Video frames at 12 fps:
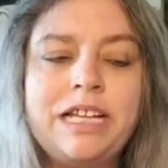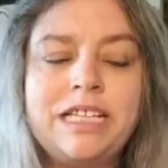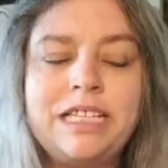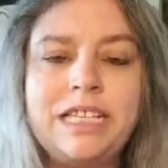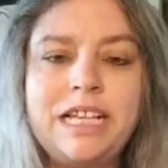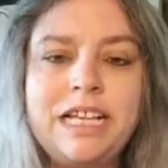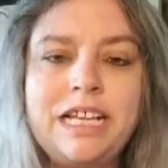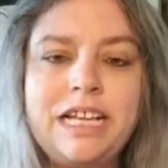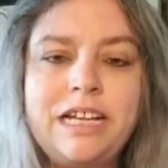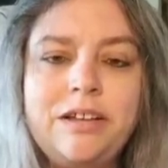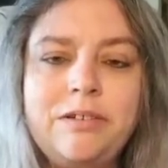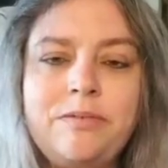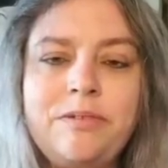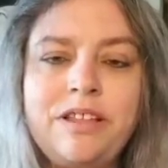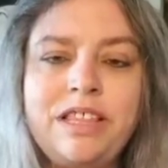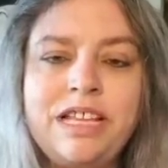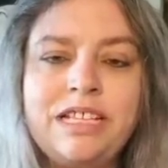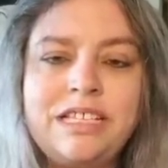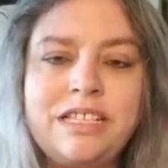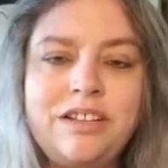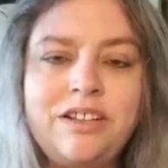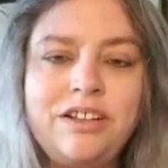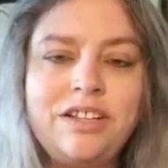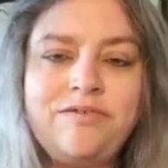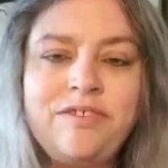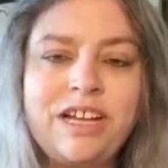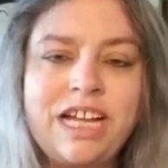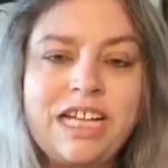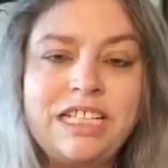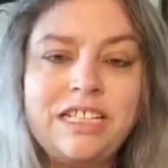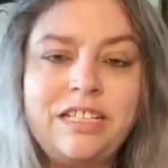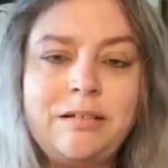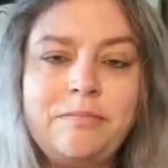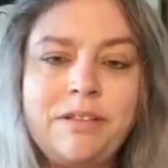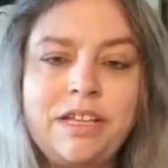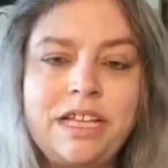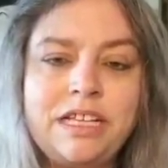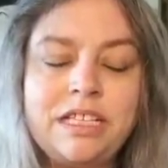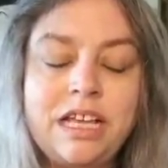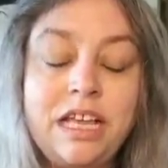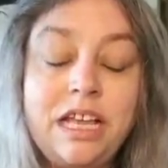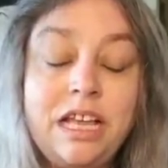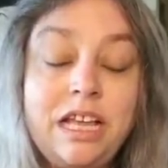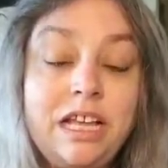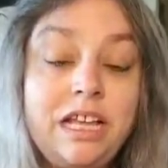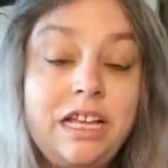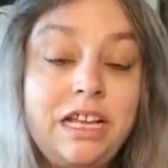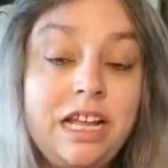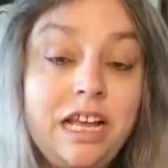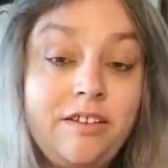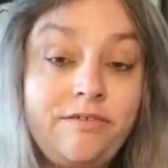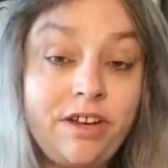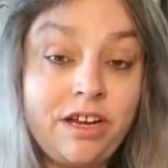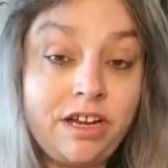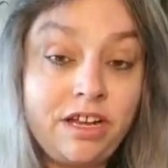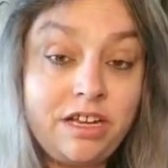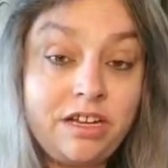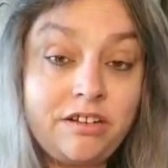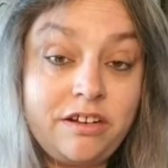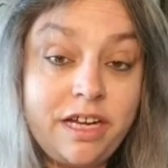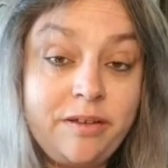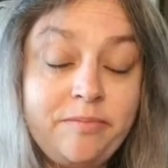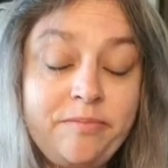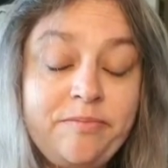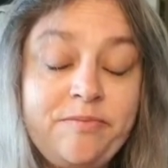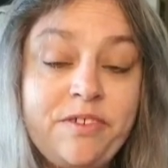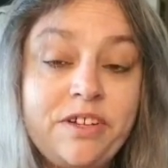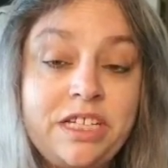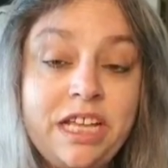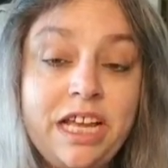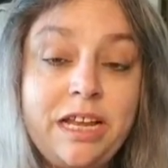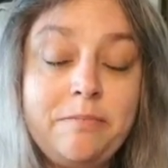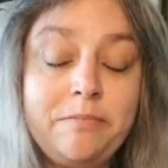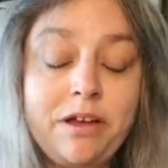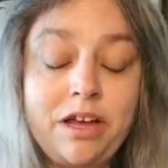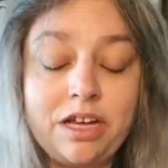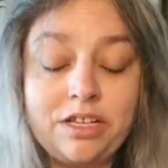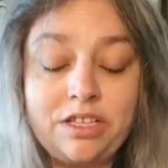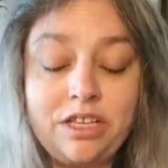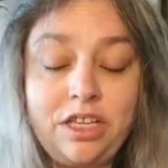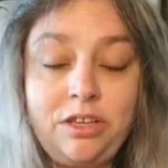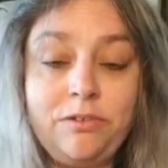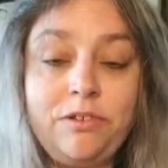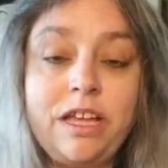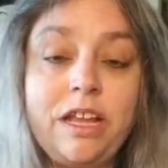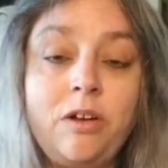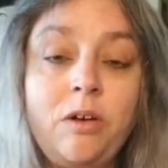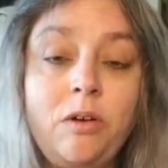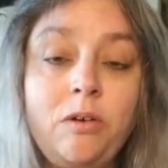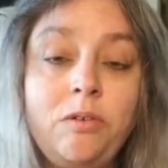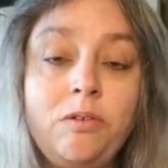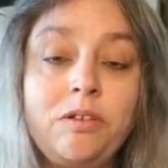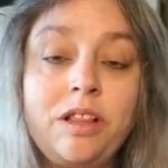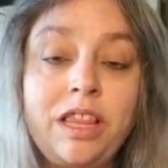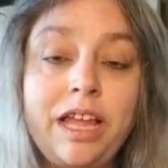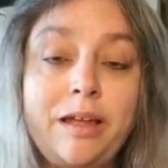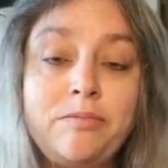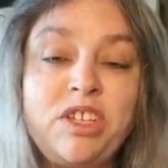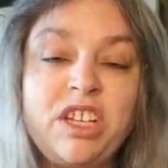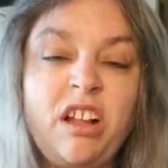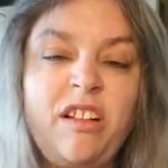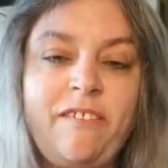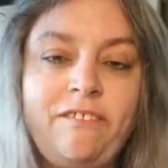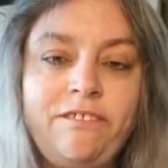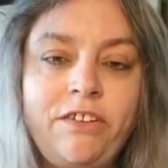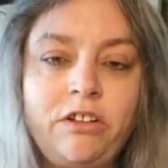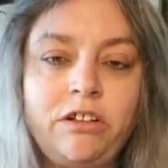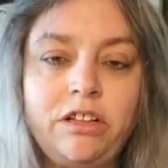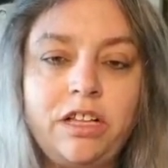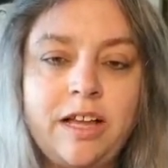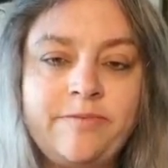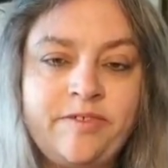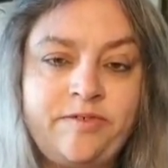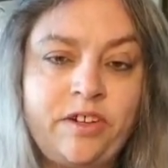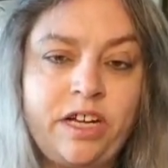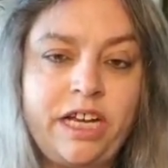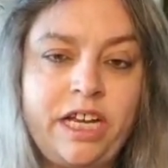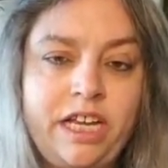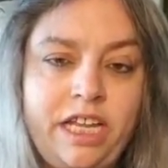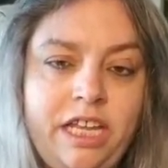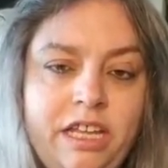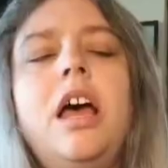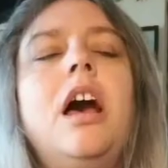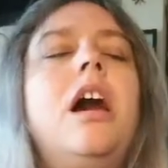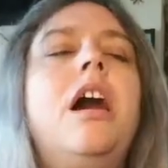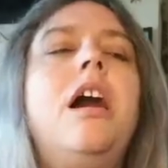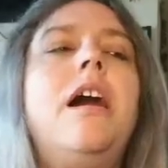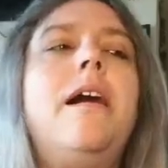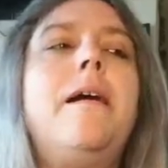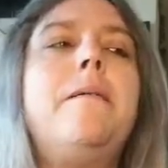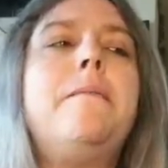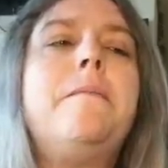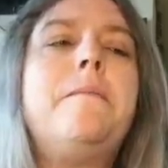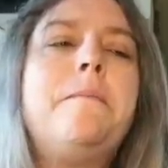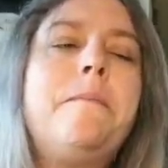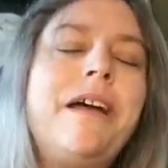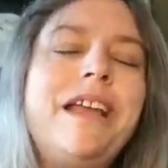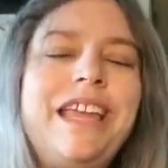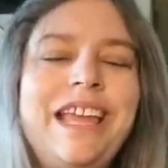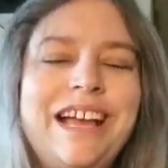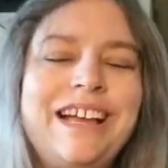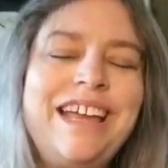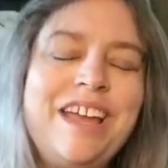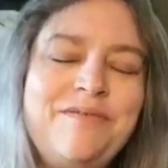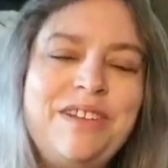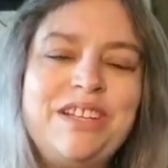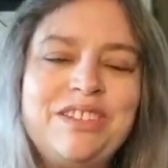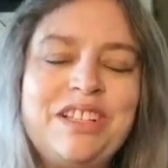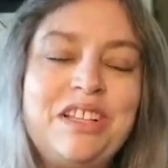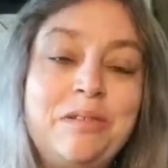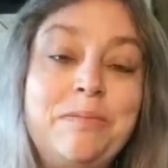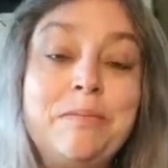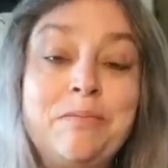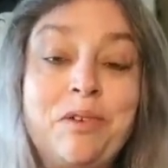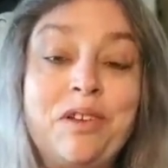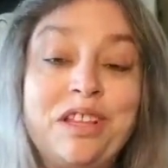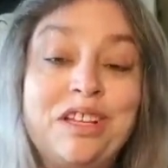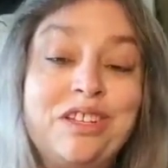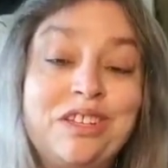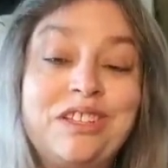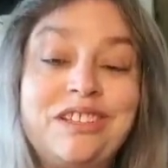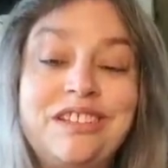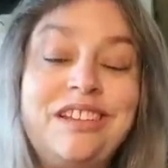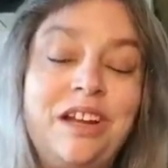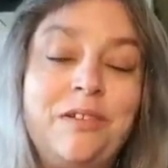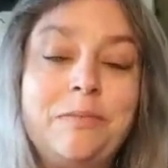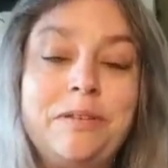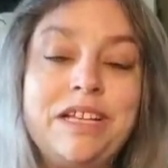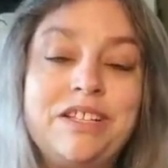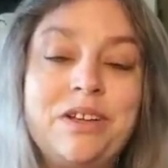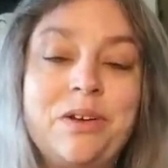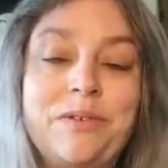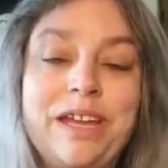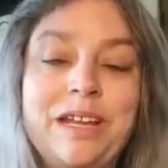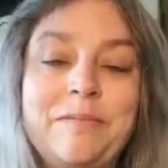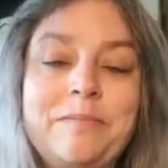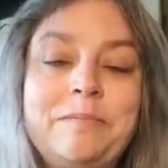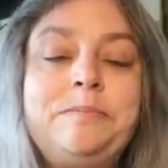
on the side where they sell all different kinds of dumplings. Now, if you're hungry, for 10 bucks, you'll get a whole clamshell full of variety. But yeah, Avondale's a little bit more than just, you know, a place to go eat.